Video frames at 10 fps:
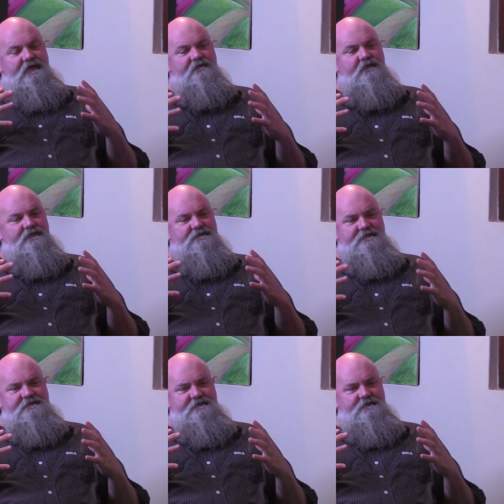love with
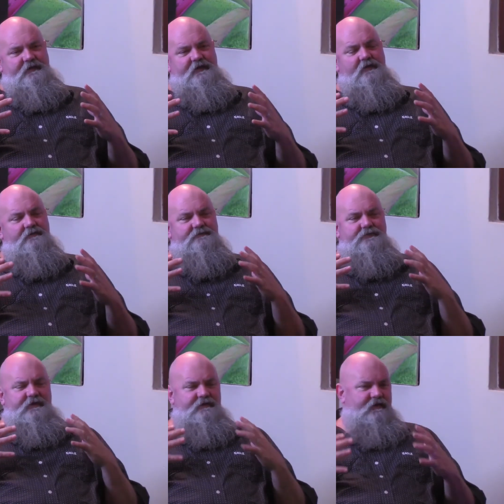Jesus, man. I was
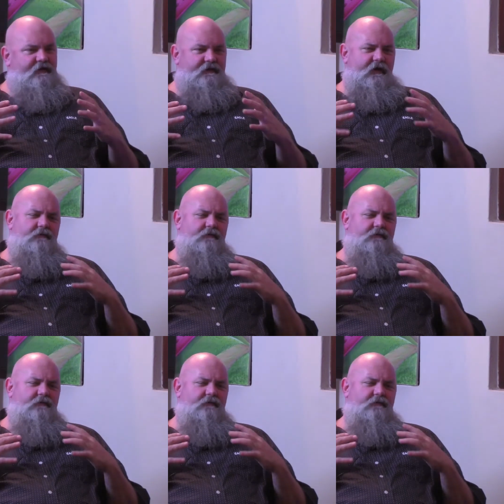breathing, honey.